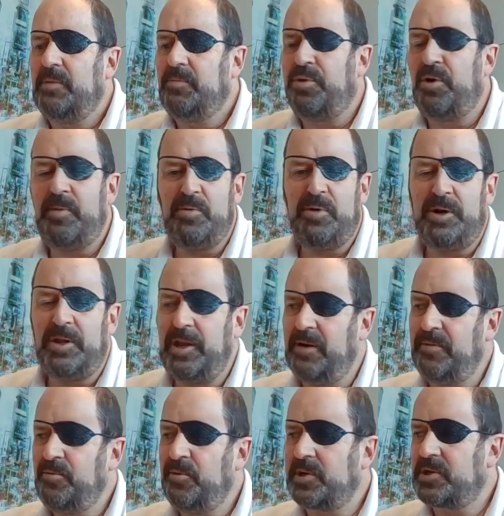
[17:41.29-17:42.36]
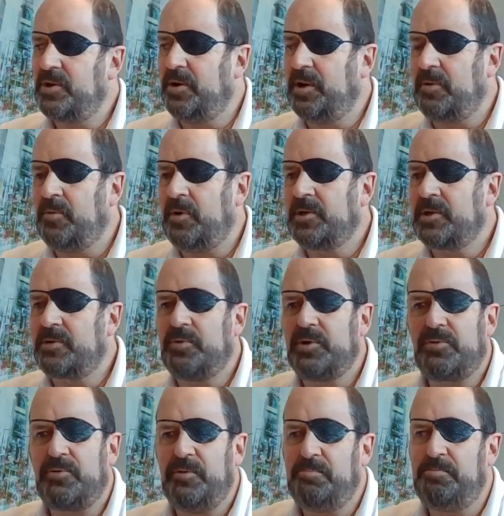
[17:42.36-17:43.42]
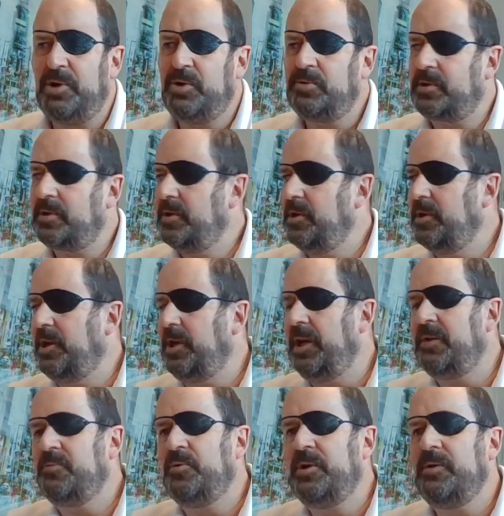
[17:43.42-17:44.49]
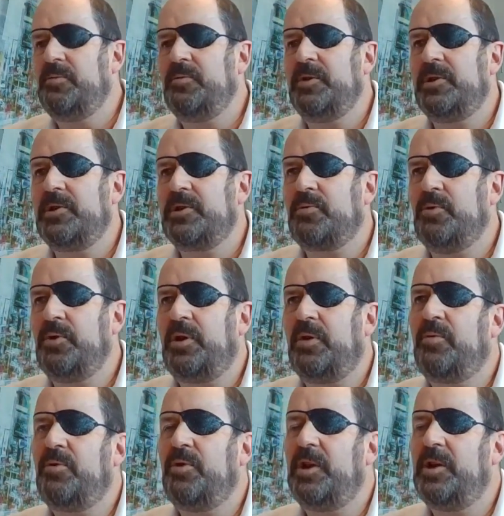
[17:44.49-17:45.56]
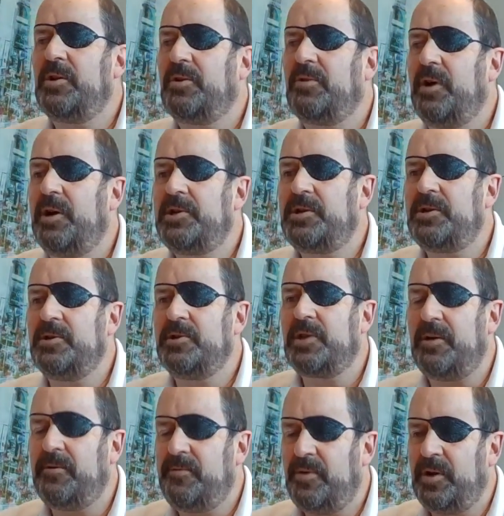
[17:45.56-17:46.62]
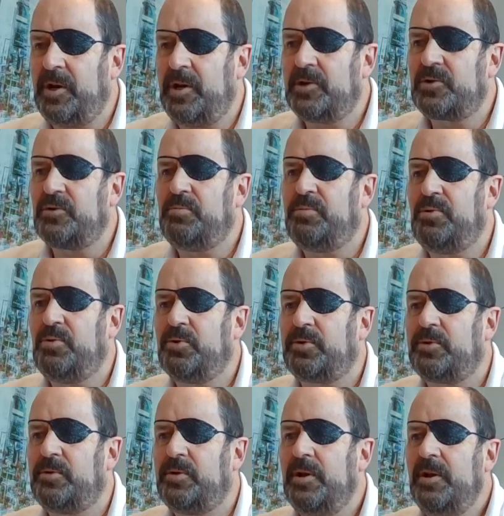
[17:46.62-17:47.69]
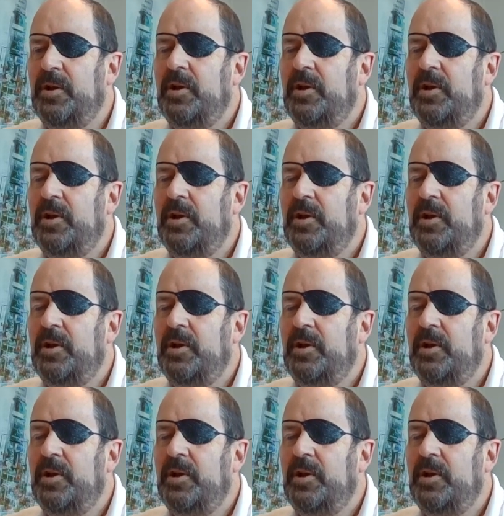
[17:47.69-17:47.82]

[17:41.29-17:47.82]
And probably one of the other exciting ones which we've built, again we're just working through the integration, is our financial portal.